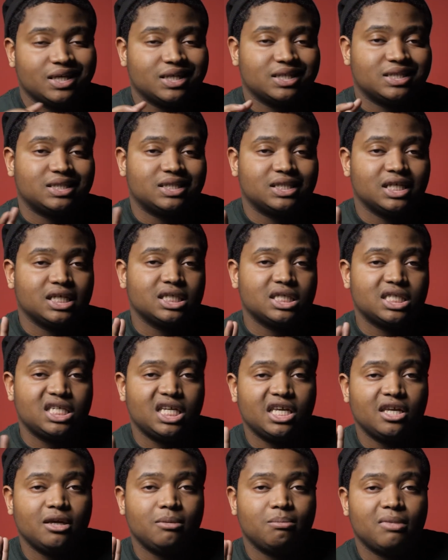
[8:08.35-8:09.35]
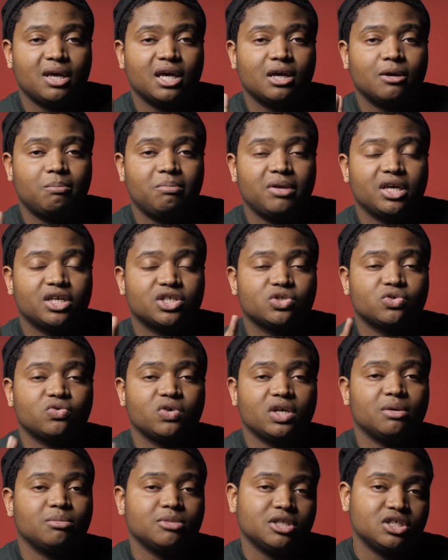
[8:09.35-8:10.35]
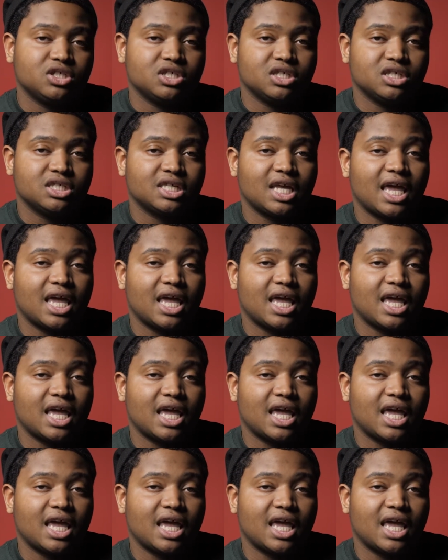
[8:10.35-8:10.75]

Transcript: 16 megapixel images,